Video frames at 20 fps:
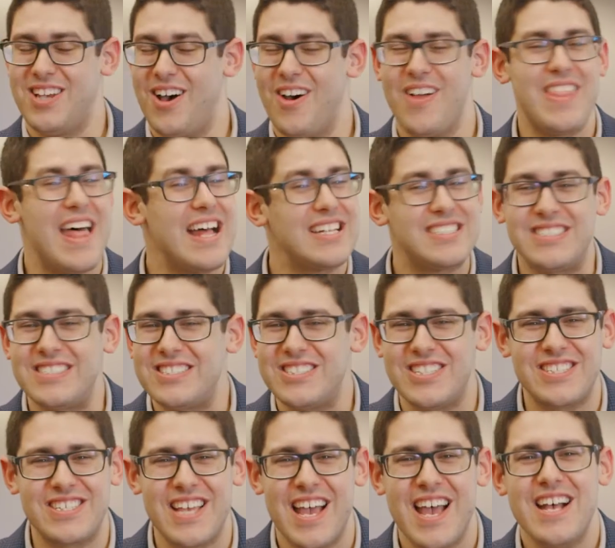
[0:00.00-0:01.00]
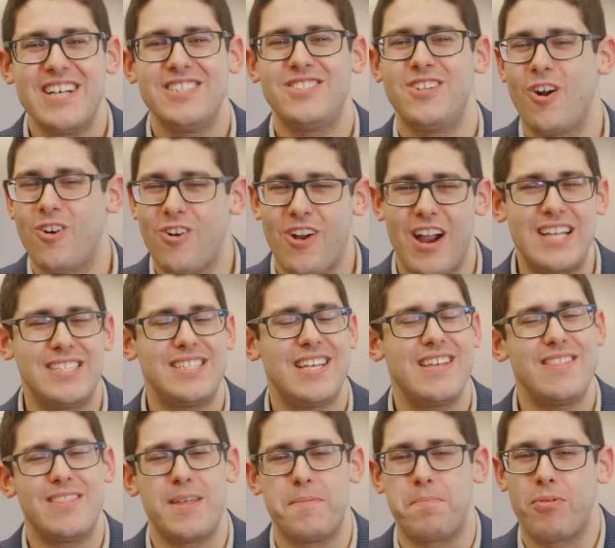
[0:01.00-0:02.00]
So that's just so
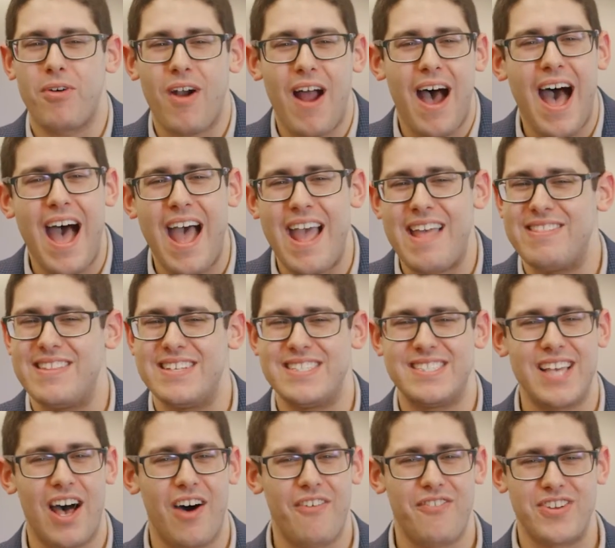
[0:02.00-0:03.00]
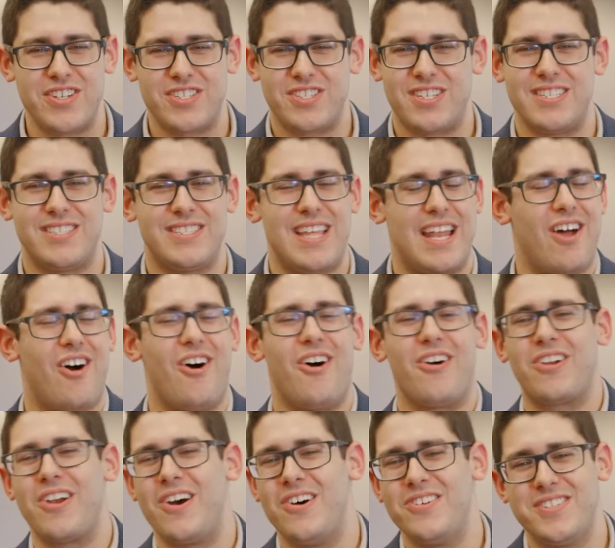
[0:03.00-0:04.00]
crazy, the pride, the selfishness that
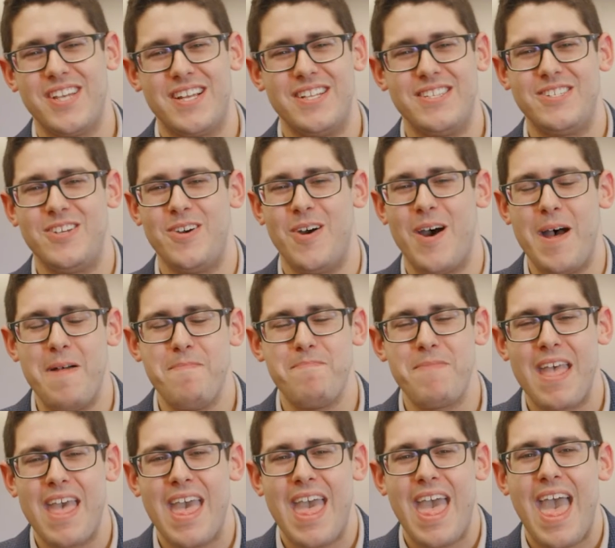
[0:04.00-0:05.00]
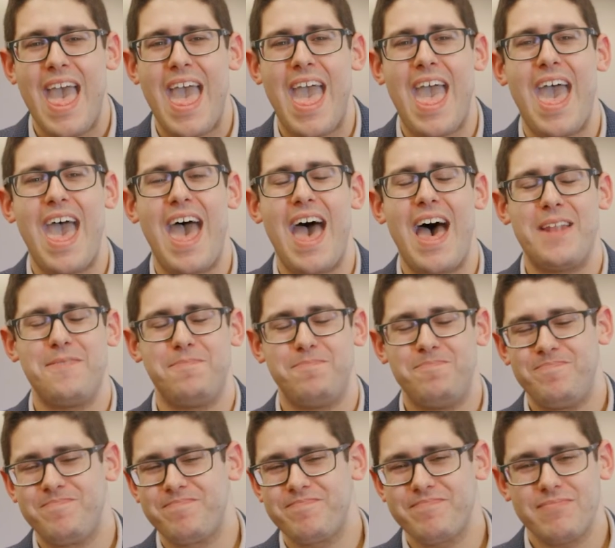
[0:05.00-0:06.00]
all goes into it. And
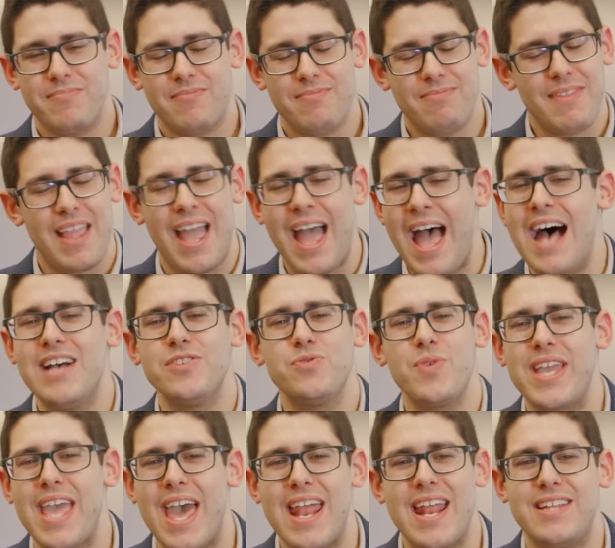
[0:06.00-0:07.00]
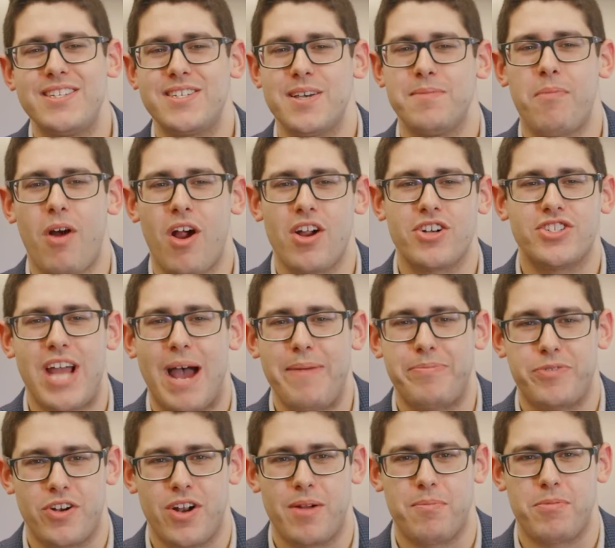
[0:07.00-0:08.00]
as we get into Mark
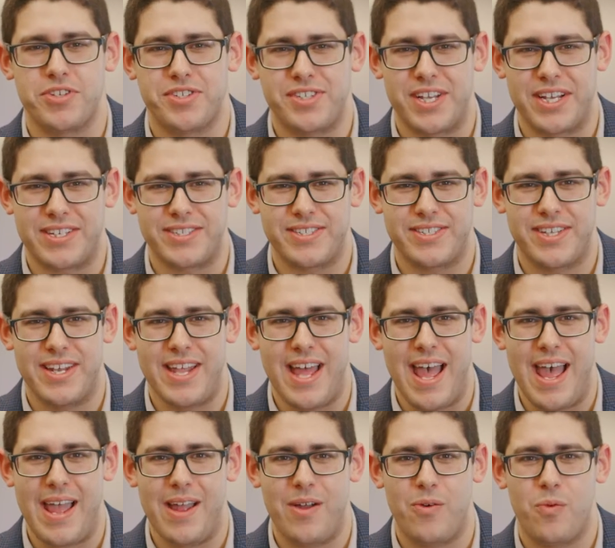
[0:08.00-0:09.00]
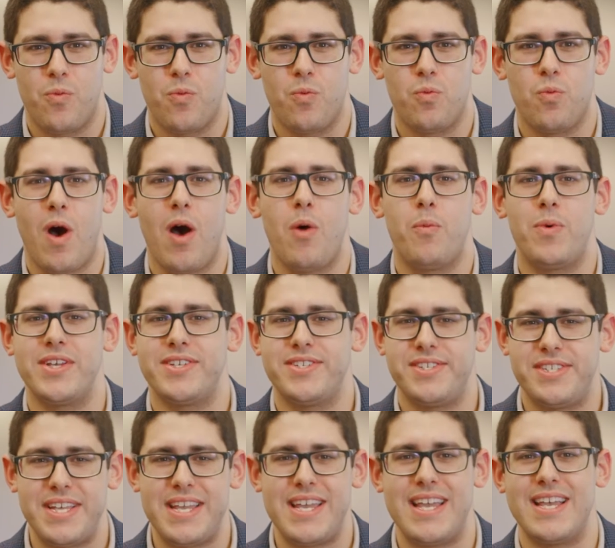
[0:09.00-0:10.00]
chapter number 6 today, what we
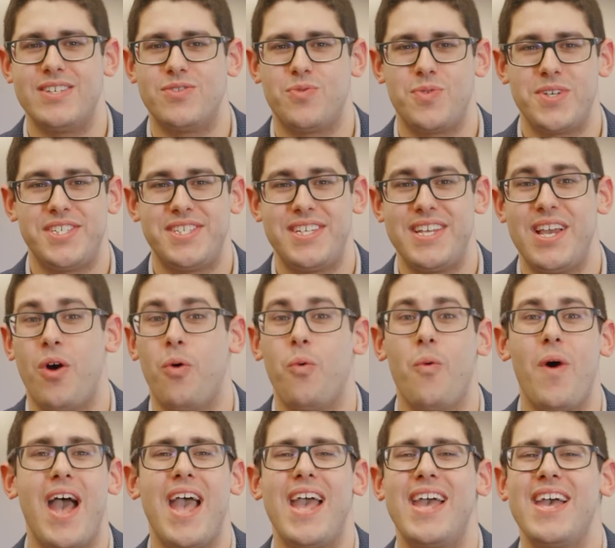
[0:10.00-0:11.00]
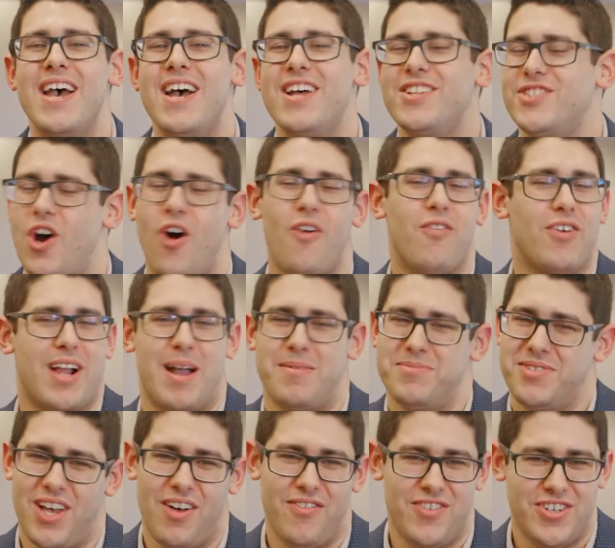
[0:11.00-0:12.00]
see is a way to
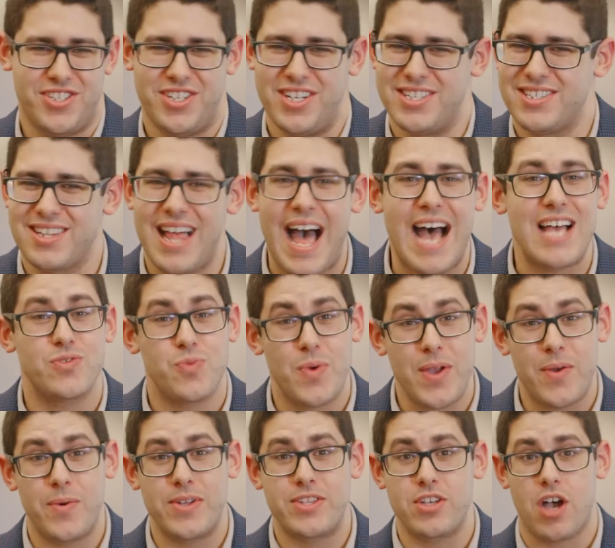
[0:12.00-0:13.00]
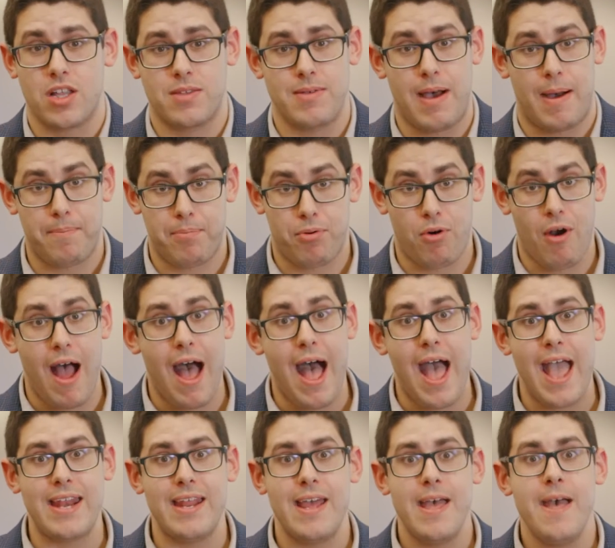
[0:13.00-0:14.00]
overcome selfishness. Last week we talked about
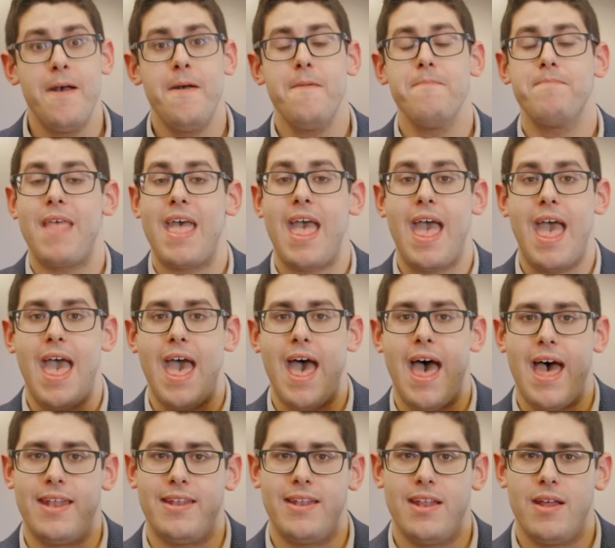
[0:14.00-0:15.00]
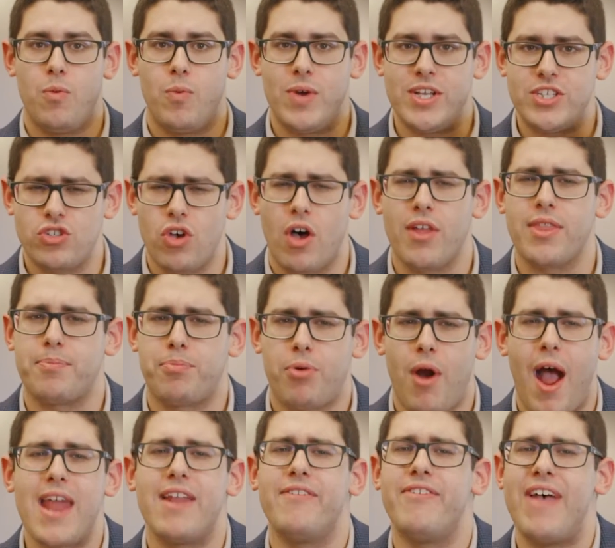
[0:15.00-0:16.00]
pride, and we saw the
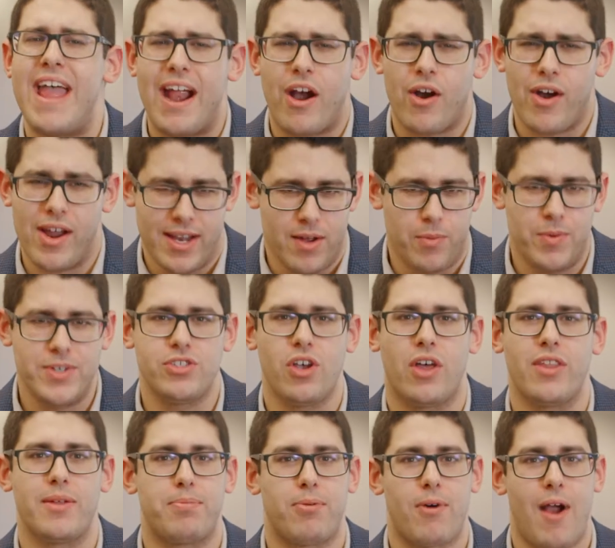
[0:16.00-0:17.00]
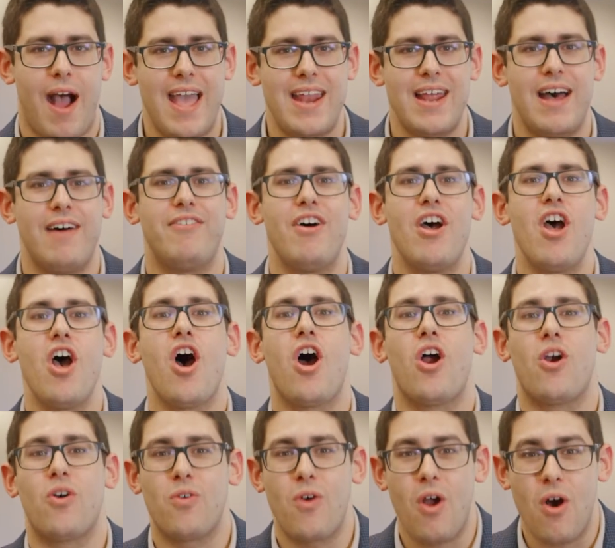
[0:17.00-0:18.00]
pride of Herod, and we saw the pride of
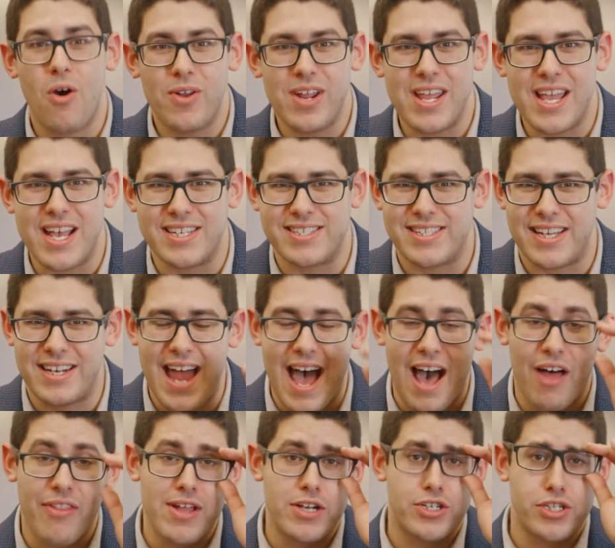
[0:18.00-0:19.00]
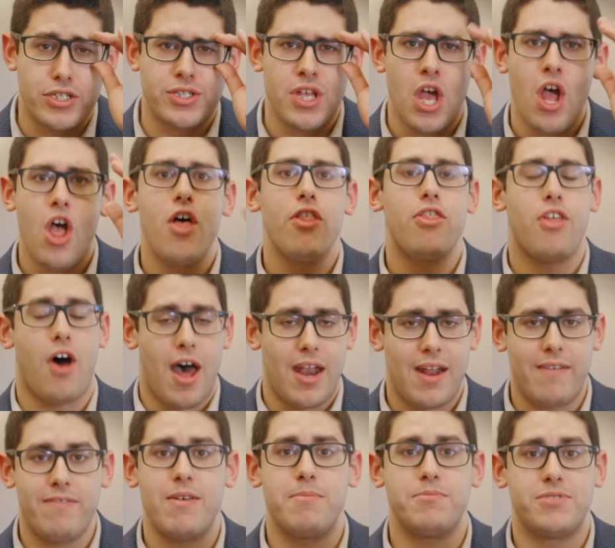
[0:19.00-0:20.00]
Herodias, and how they just thought
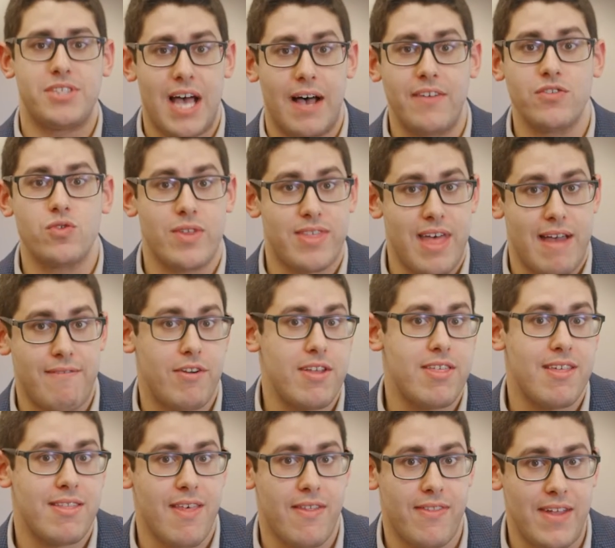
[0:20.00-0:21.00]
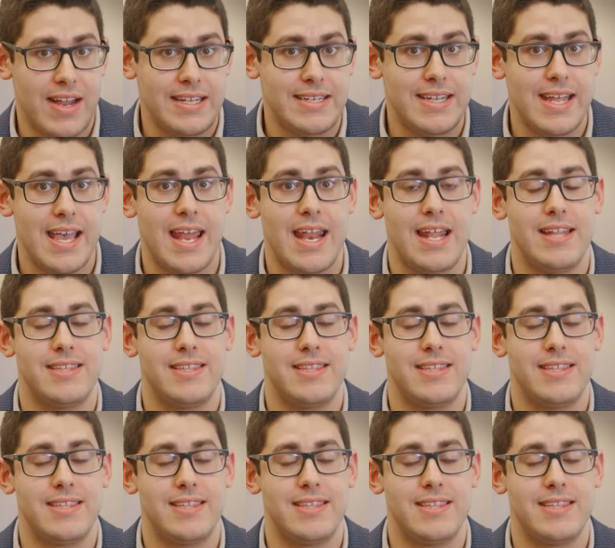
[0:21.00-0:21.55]
of themselves with everything that they did.